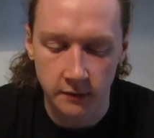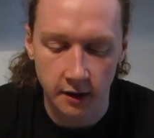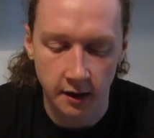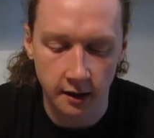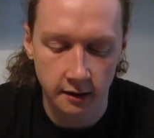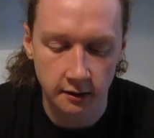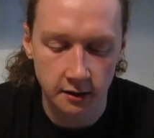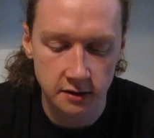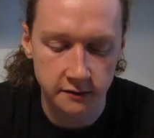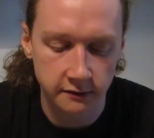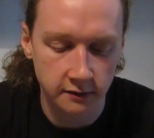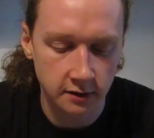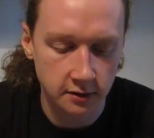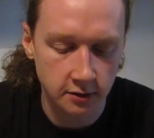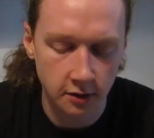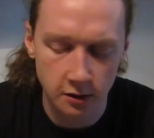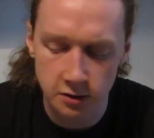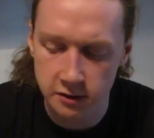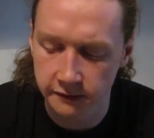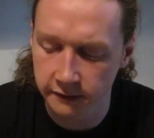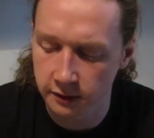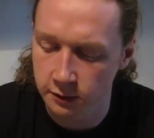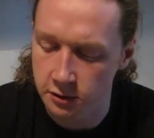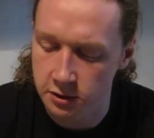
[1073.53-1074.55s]
And it's
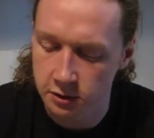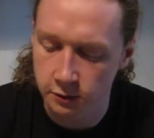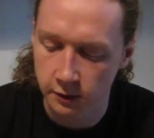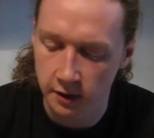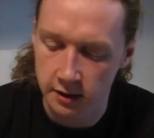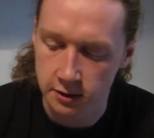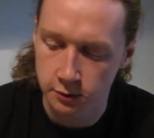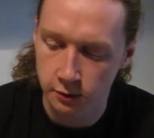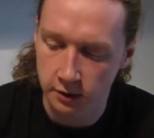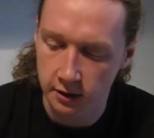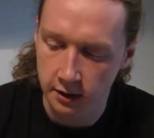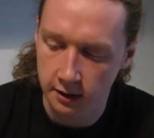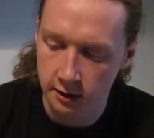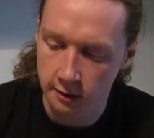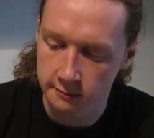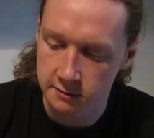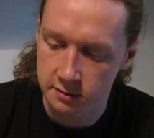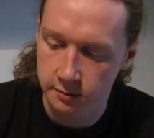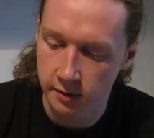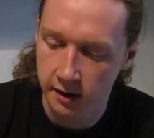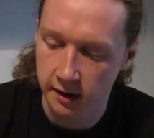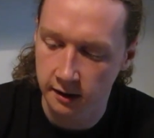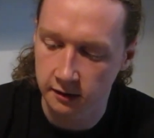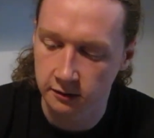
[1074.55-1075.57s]
also very strange when he
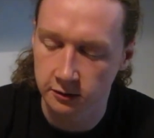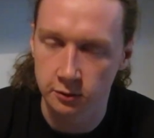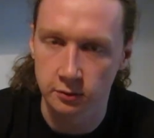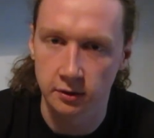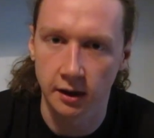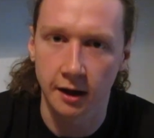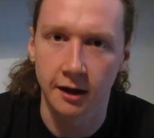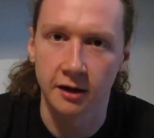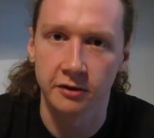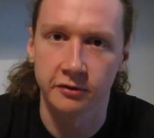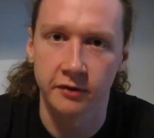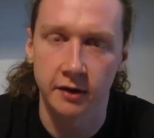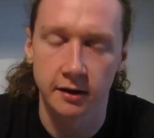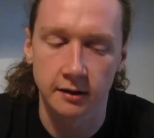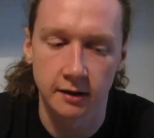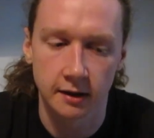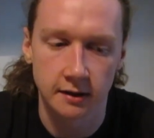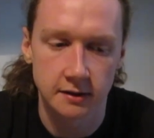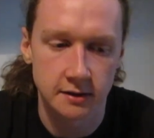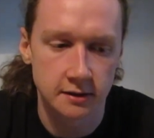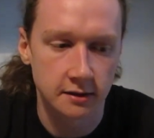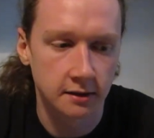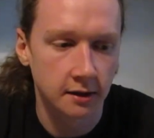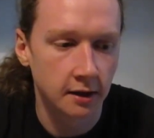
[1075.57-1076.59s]
comes back to life, I
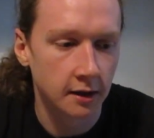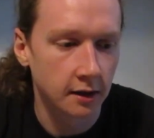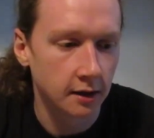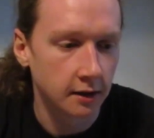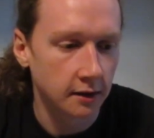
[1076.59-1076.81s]
guess.